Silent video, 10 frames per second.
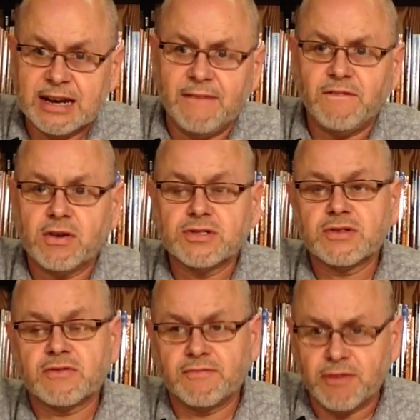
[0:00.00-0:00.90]
that
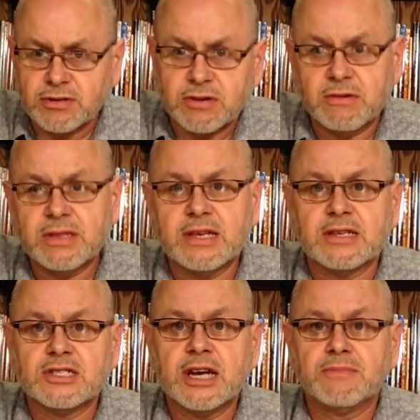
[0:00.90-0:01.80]
First
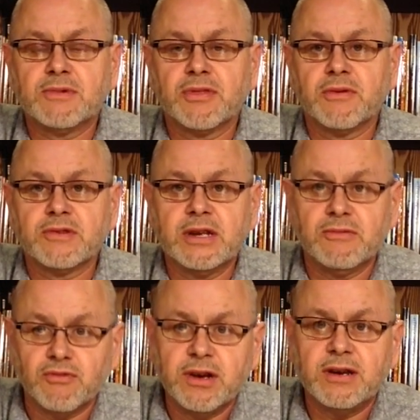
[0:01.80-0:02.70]
Corinthians chapter
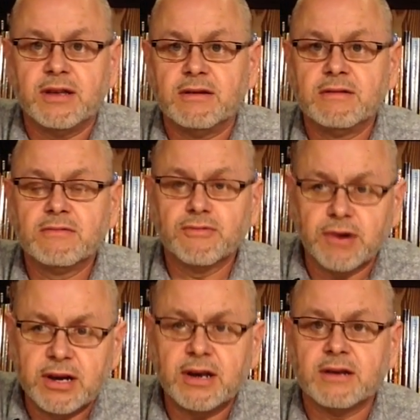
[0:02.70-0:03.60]
13. Read it.
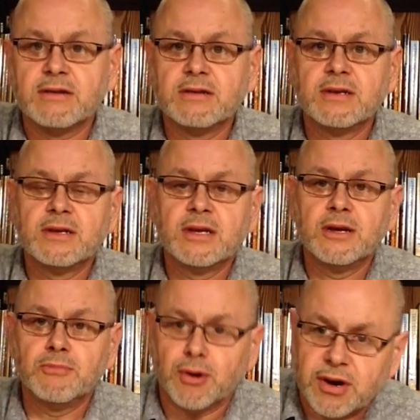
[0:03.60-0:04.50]
Read it.
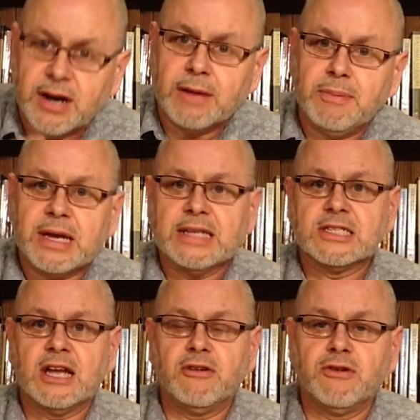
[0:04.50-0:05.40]
Put it up
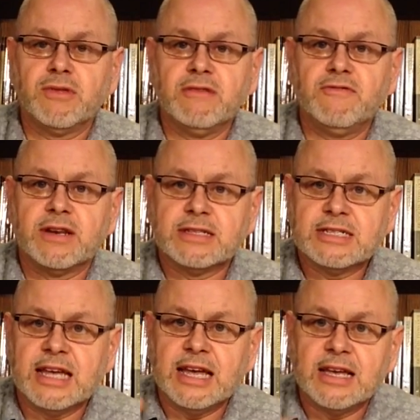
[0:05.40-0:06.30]
against how you're living and
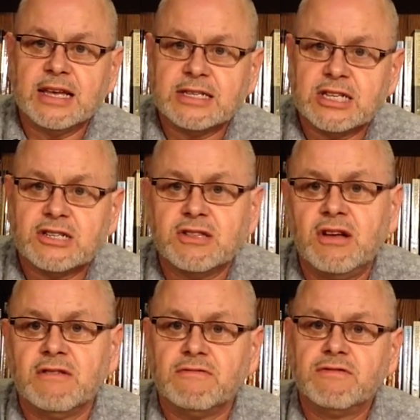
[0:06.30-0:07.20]
say, is this
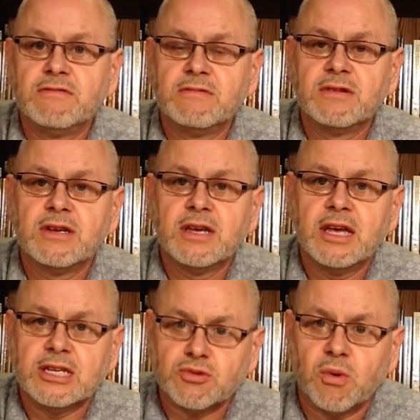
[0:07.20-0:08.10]
love?
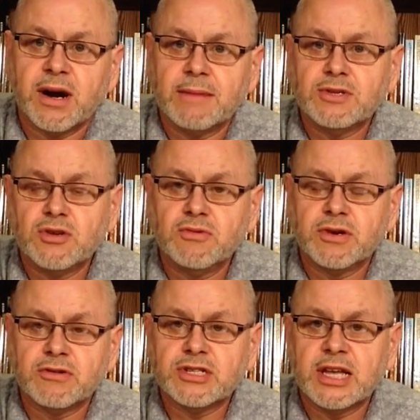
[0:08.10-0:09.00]
Is what I'm
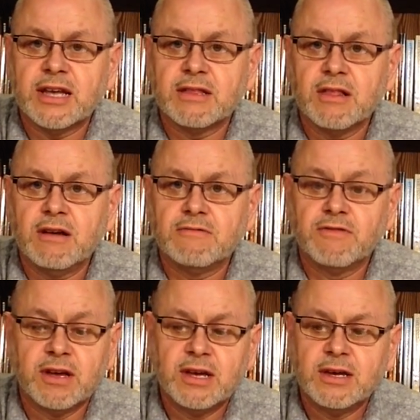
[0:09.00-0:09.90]
doing or saying
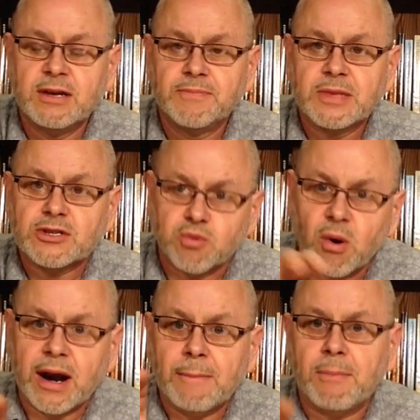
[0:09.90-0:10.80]
love? Is
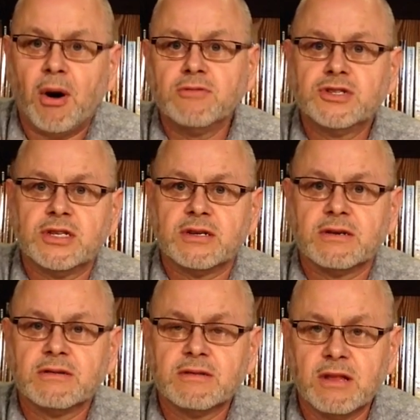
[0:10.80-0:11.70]
what I'm posting
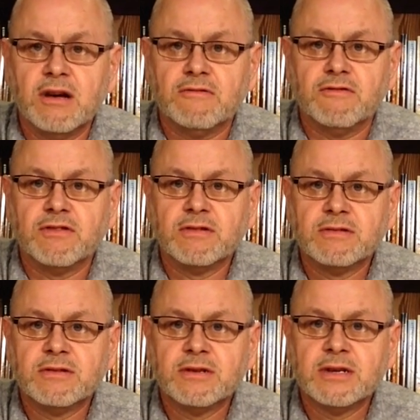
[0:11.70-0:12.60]
love?
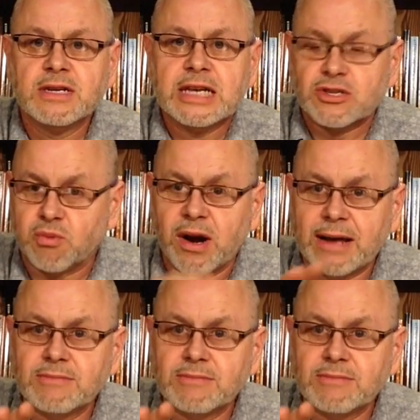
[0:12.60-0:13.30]
Is what